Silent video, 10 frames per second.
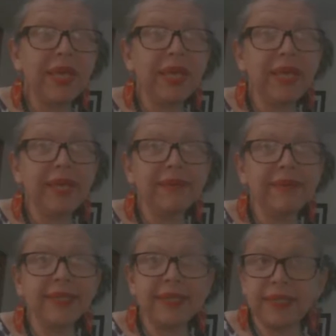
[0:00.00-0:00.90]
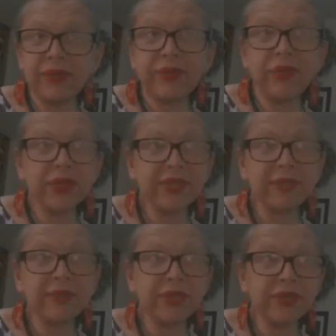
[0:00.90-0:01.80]
And this is a
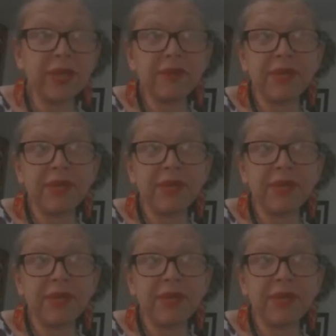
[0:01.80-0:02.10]
rehearsal because I'm,